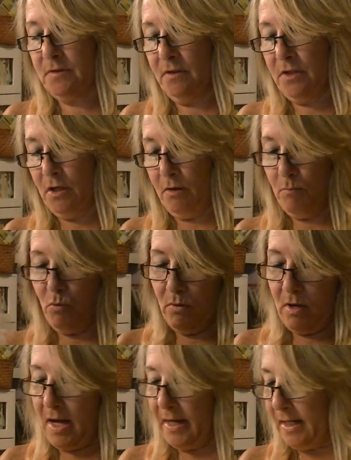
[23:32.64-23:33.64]
You
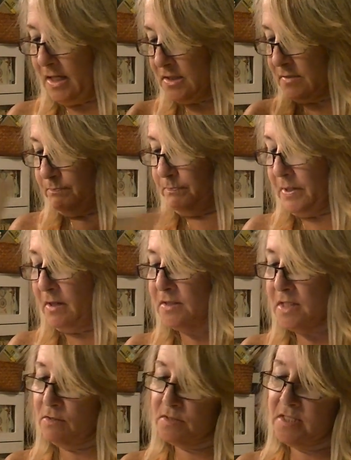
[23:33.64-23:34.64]
know, I guess
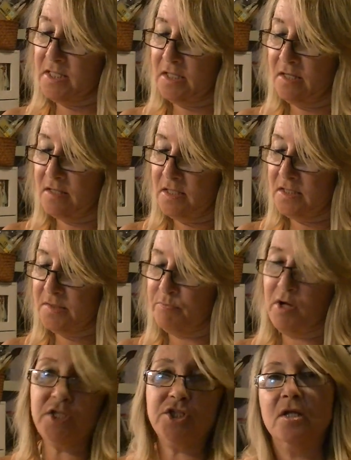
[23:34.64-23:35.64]
because I was thinking of the
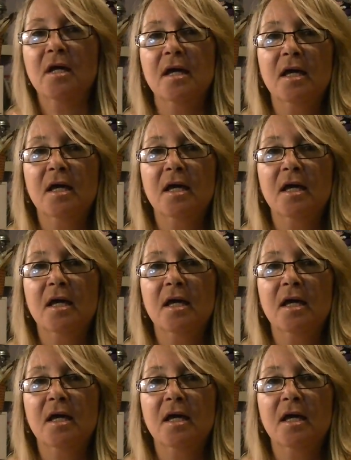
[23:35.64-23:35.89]
inspiration.